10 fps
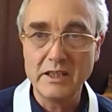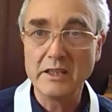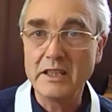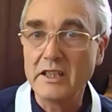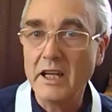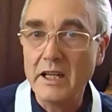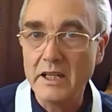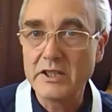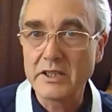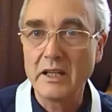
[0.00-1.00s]
The
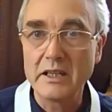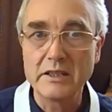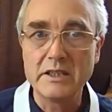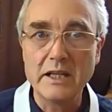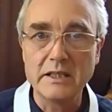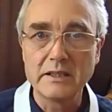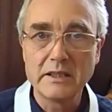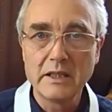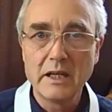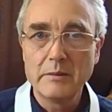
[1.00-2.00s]
unengaged are like the dead.
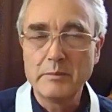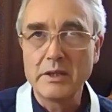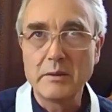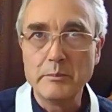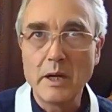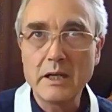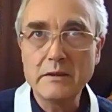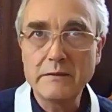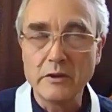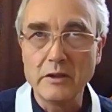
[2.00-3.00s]
But the
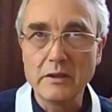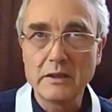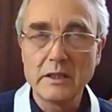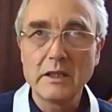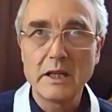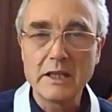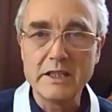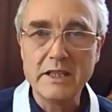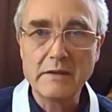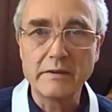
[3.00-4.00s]
mindful
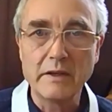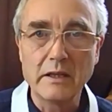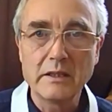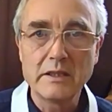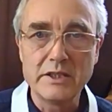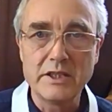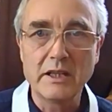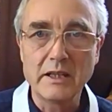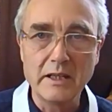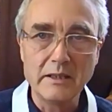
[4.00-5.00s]
never die.